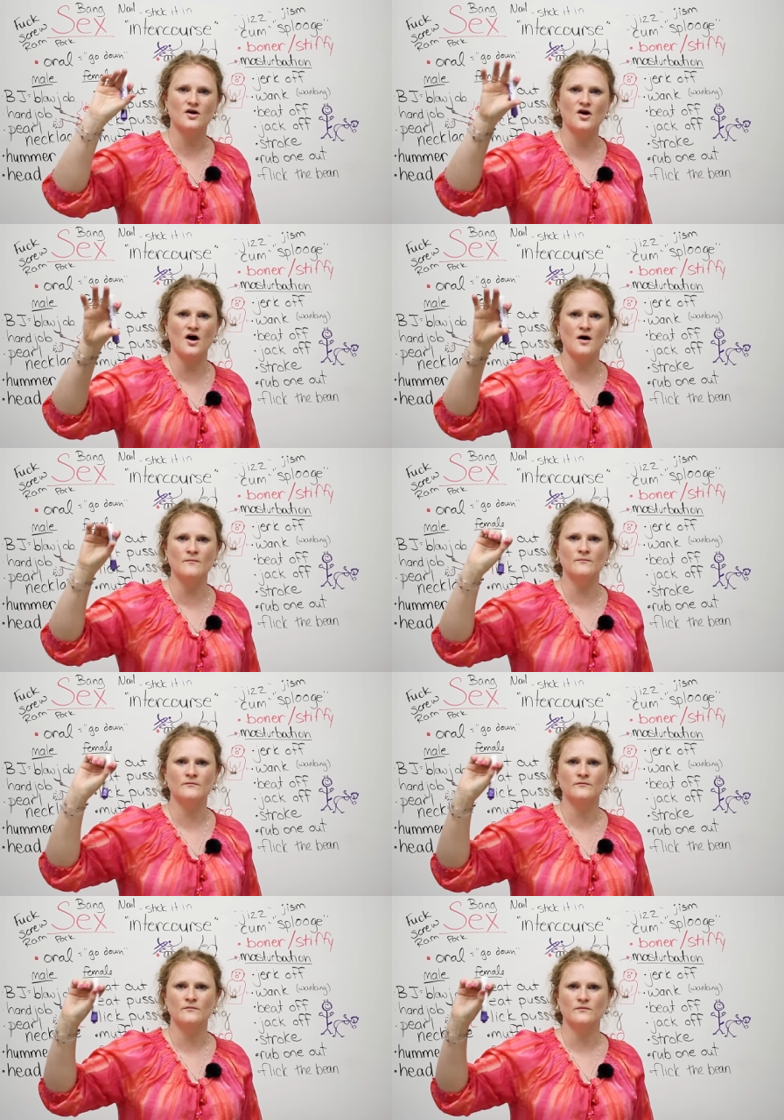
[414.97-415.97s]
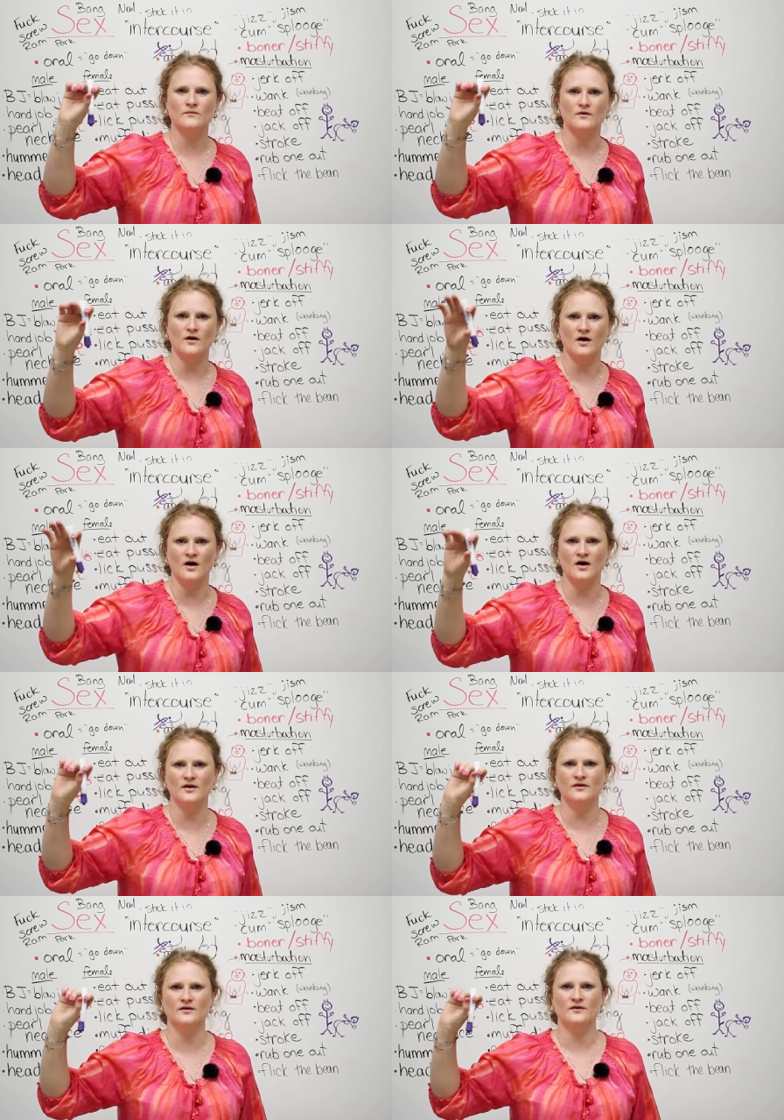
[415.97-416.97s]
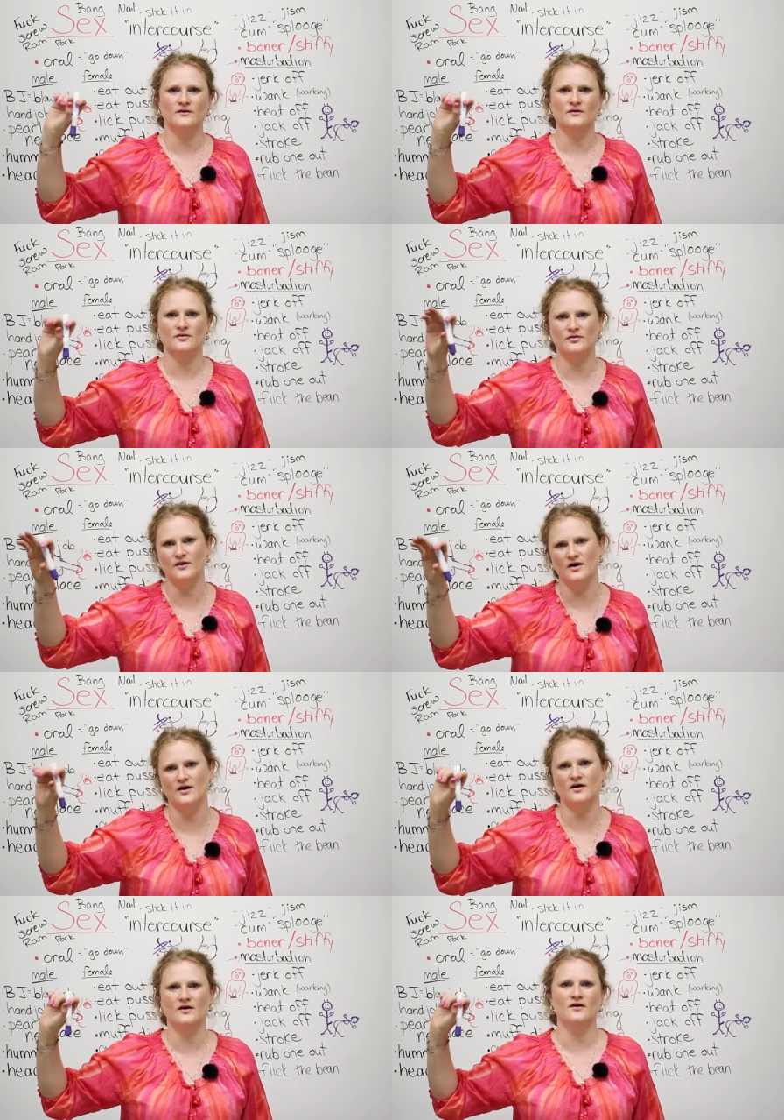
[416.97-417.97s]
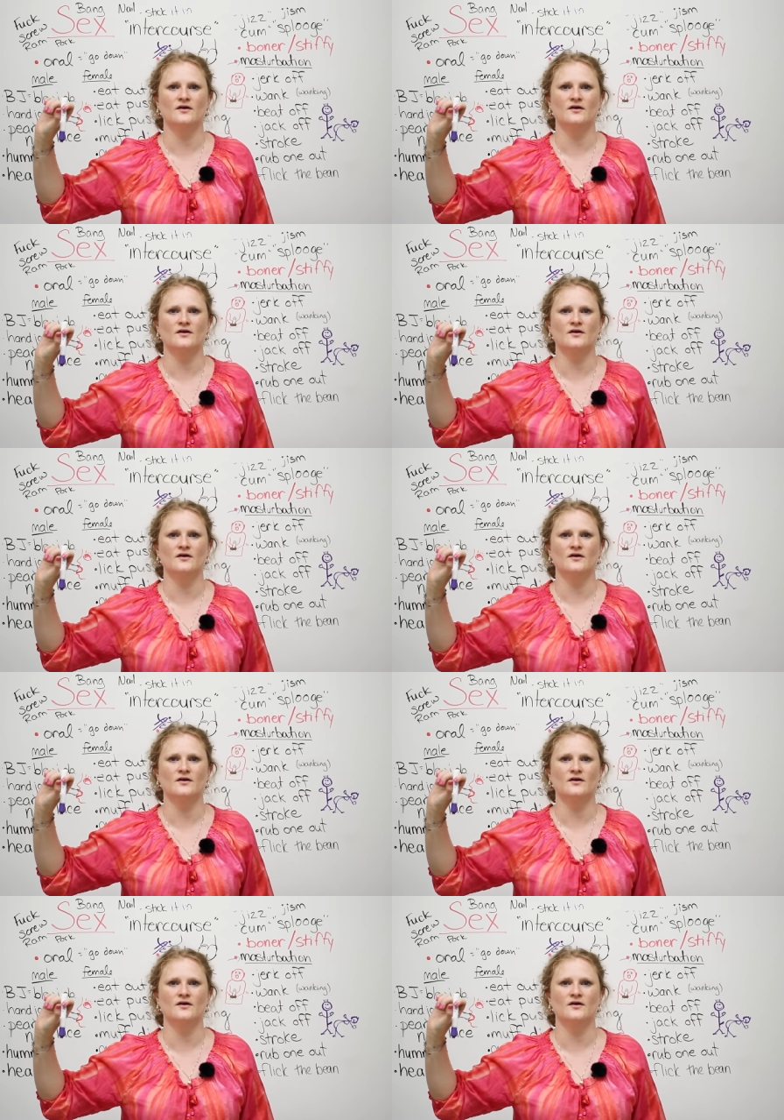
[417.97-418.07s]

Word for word: Come on the